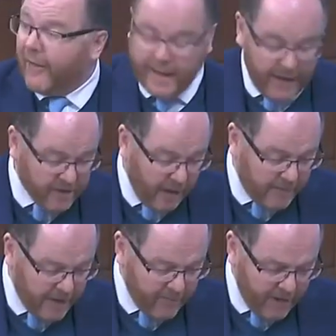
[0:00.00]
the
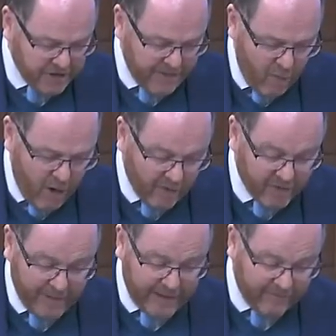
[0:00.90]
NSIP regime works
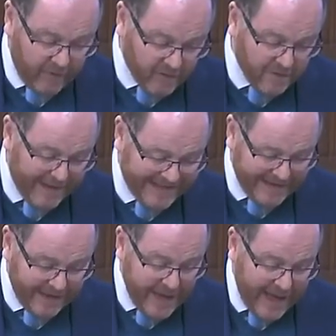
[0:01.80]
to make it faster,
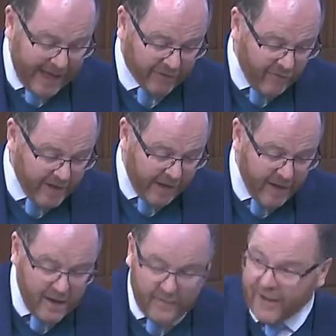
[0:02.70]
better and greener.
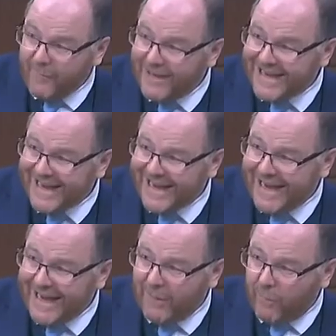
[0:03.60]
The government
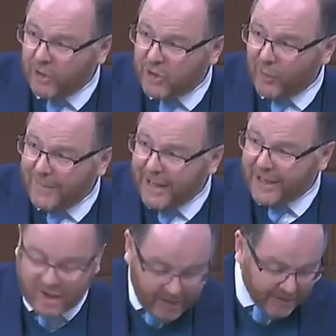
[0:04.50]
will shortly be
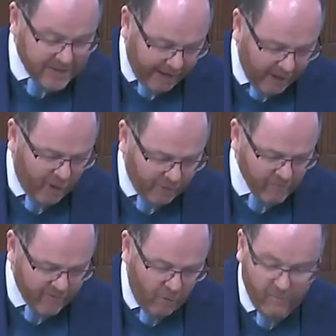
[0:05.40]
consulting on
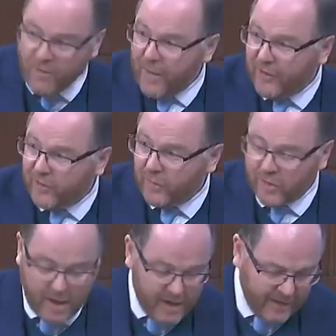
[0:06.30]
reform proposals
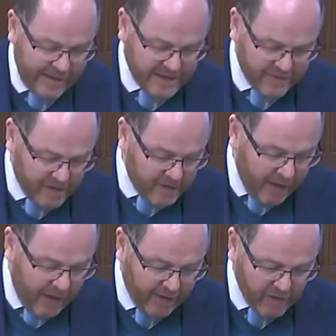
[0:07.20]
later this
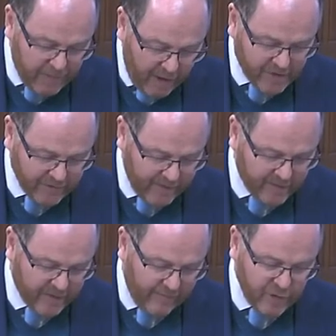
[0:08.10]
year, and as part of this,
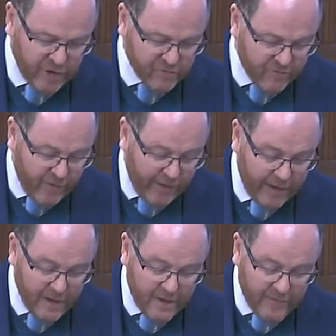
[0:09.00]
the government is reviewing
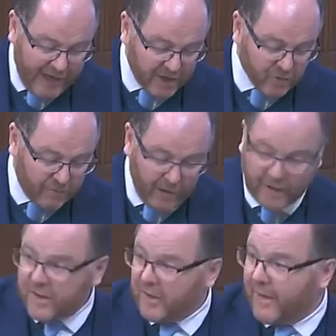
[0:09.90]
the national
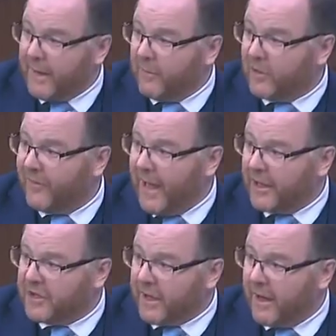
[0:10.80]
policy statements for
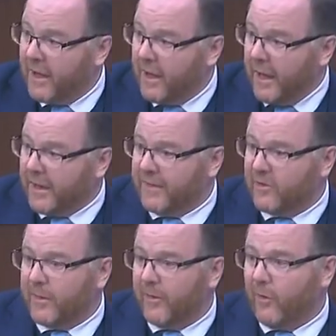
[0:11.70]
energy. And it seems
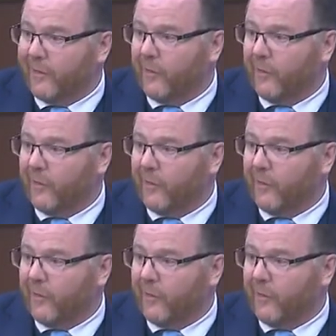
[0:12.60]
to me that quite a